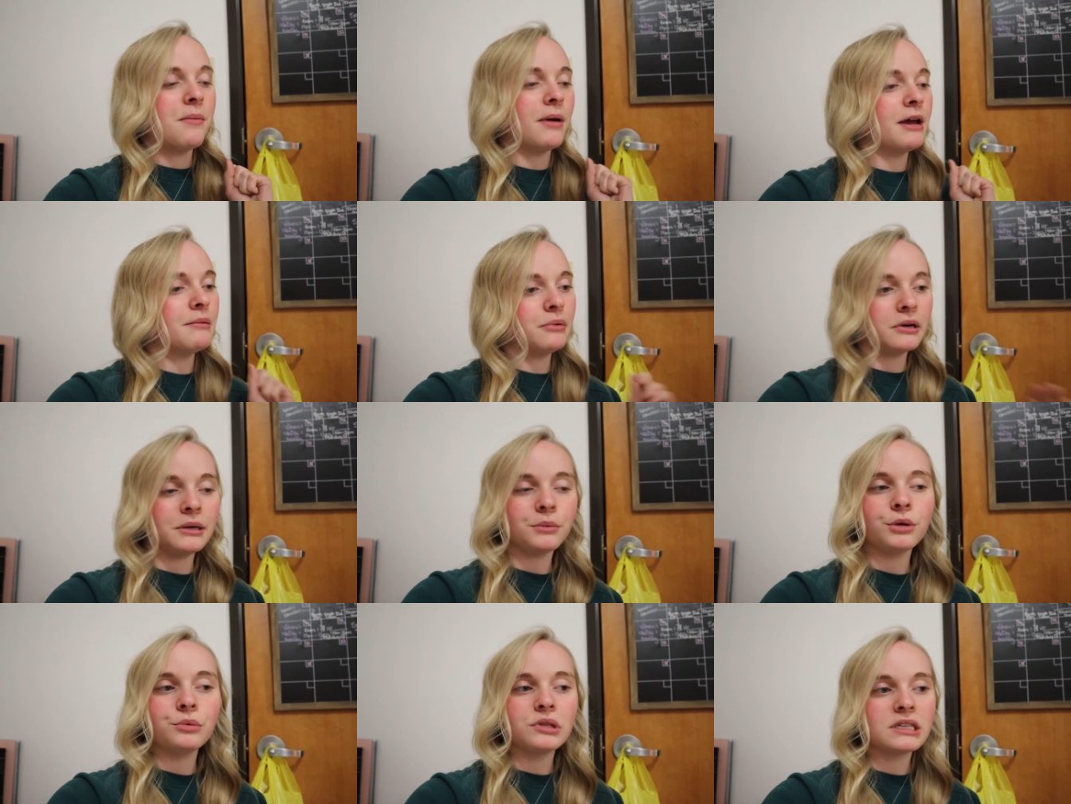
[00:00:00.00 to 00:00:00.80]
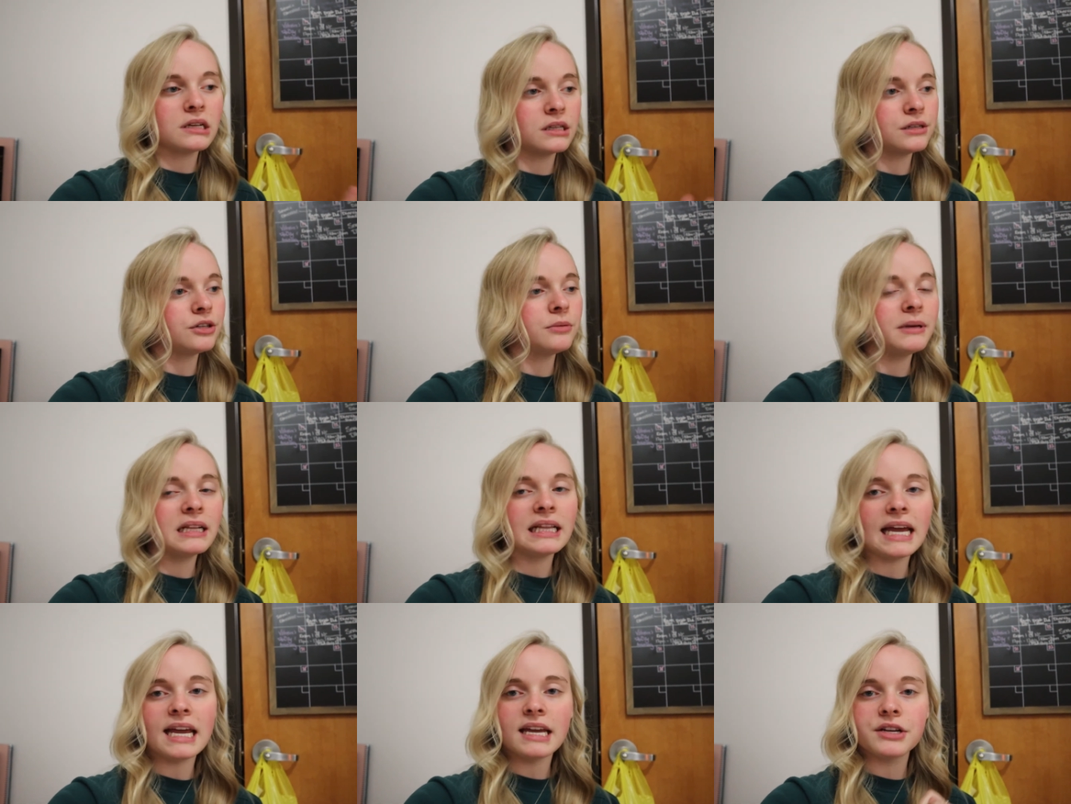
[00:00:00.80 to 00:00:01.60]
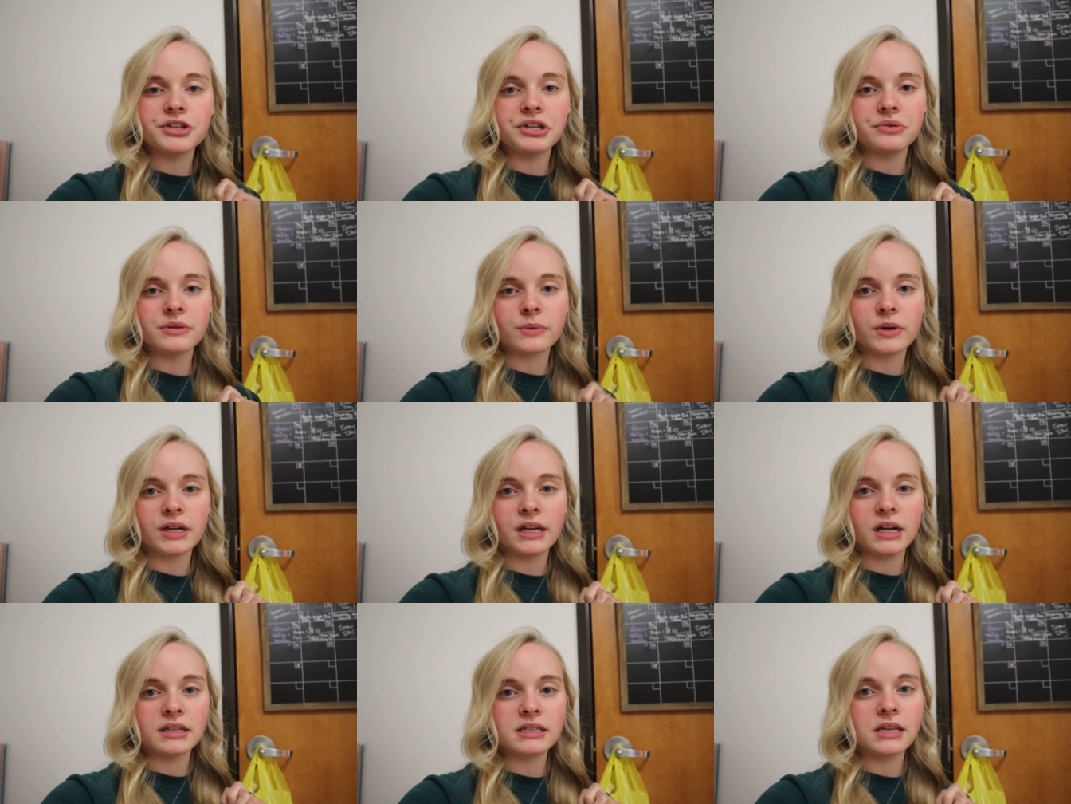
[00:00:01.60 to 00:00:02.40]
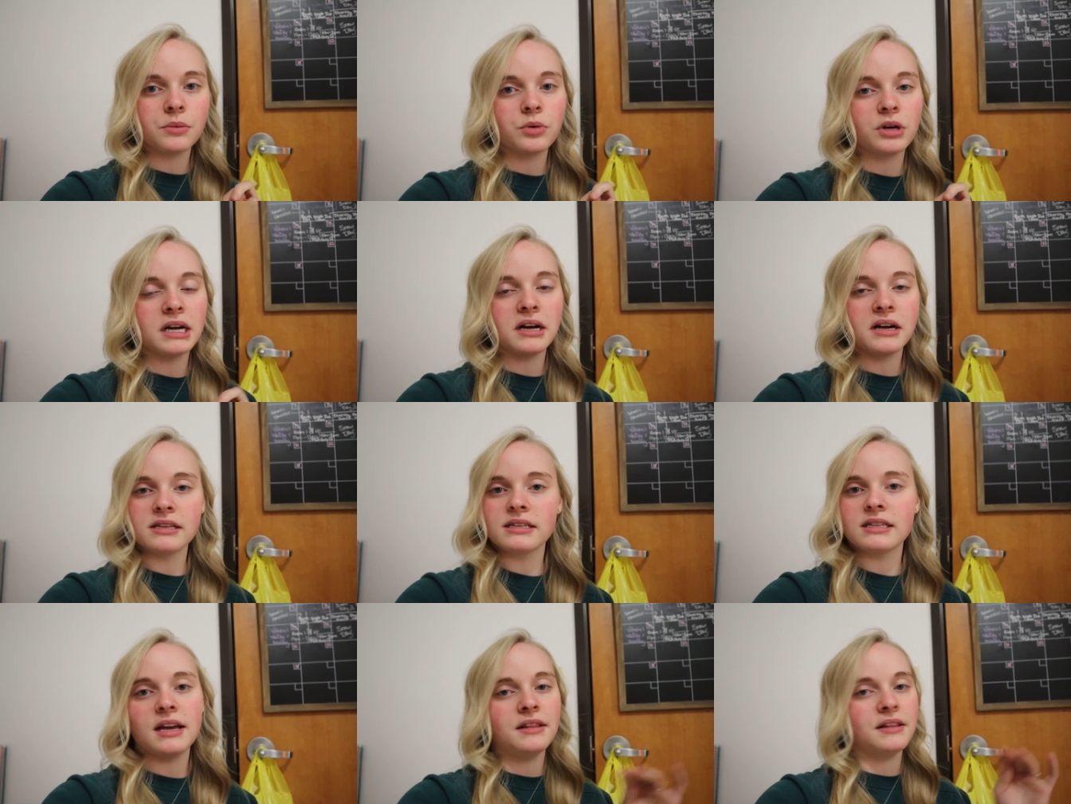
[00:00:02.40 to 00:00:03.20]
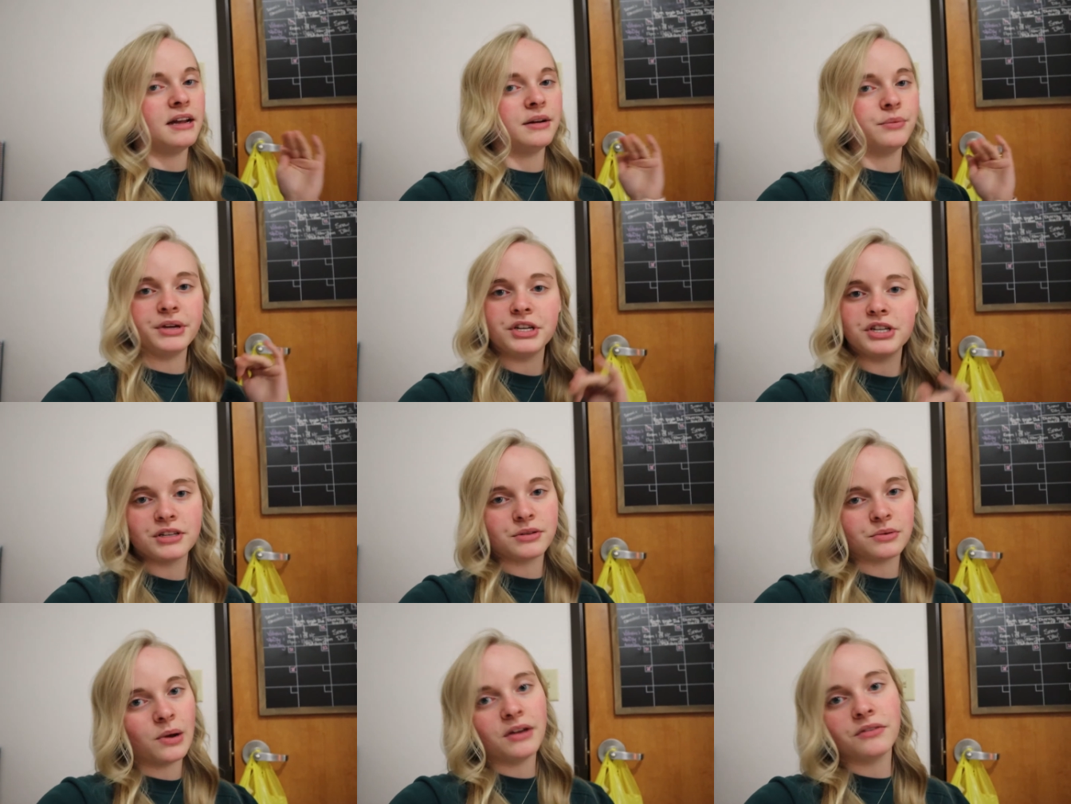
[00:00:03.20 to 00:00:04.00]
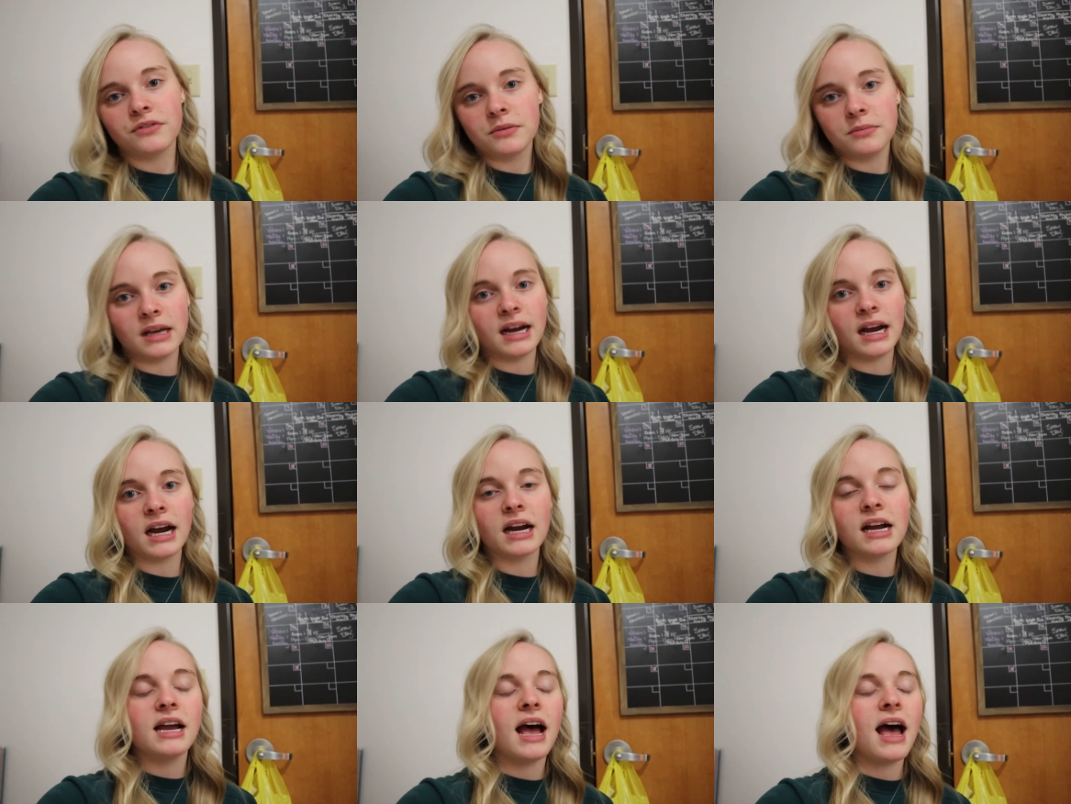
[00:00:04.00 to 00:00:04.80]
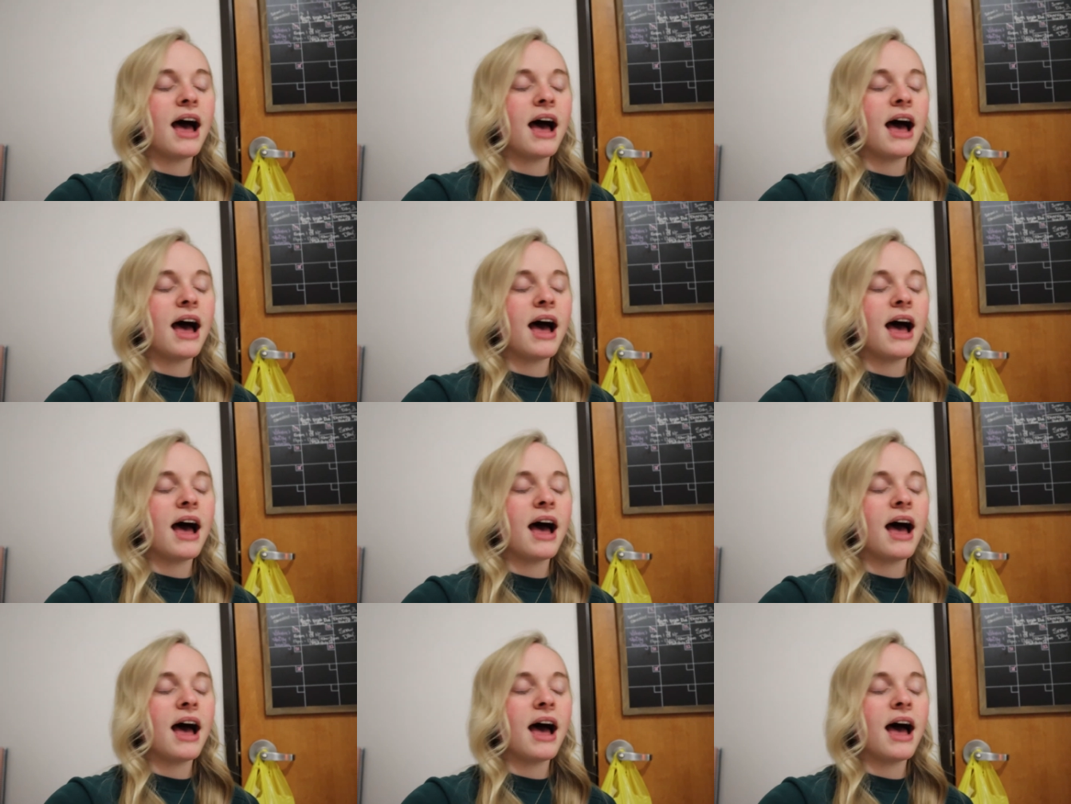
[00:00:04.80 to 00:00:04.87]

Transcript: My appointment was a little bit late because she was working on someone else and then we just went from there.